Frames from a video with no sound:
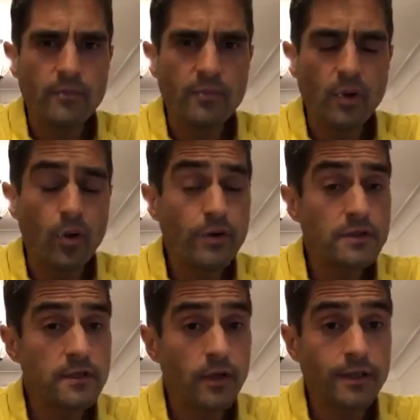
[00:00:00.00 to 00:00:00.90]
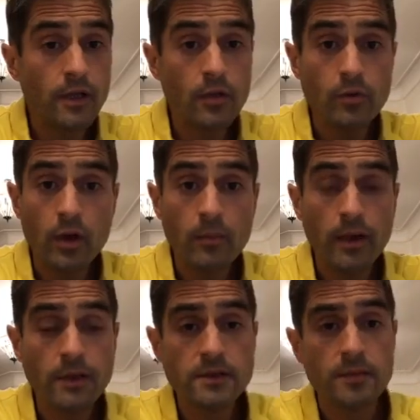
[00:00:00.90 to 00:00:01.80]
But honestly, I don't know
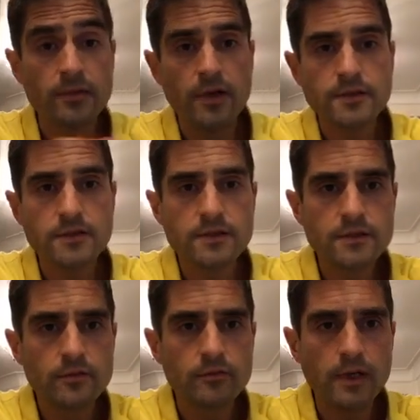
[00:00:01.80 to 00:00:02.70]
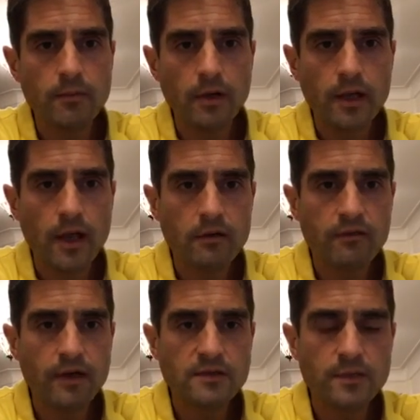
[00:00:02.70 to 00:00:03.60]
about antidepressants. It's not really my area
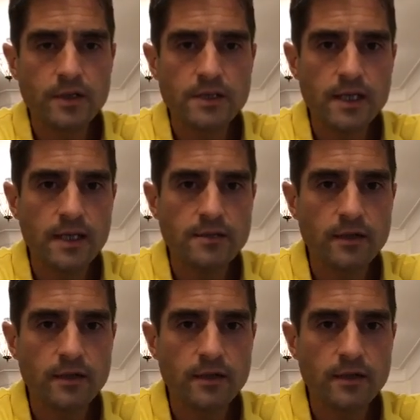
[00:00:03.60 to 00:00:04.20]
of expertise.